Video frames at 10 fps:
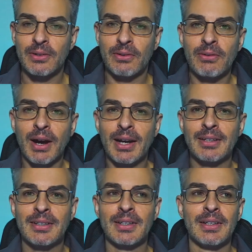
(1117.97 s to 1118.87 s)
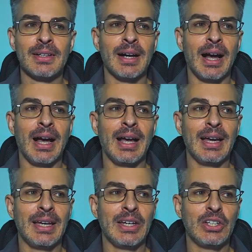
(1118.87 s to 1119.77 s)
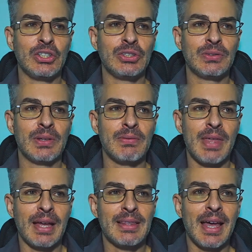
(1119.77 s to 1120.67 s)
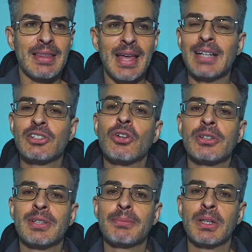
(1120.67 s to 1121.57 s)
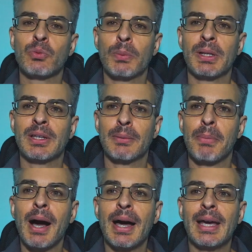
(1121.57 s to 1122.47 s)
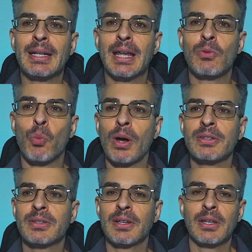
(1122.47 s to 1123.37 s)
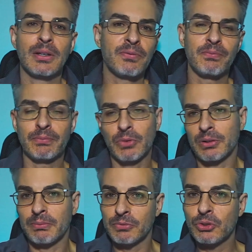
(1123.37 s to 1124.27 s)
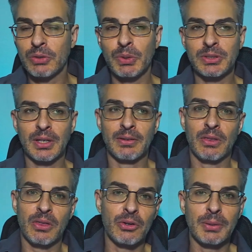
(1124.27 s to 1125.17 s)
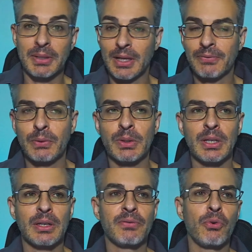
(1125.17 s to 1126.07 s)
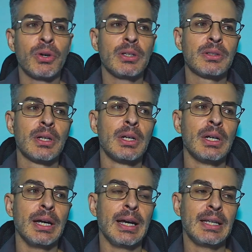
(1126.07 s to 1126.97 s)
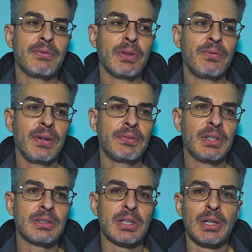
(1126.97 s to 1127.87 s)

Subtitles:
right? That's not something women can buy. And then once they hit, well, usually once they hit 30, but definitely when they hit 40s and definitely 50s,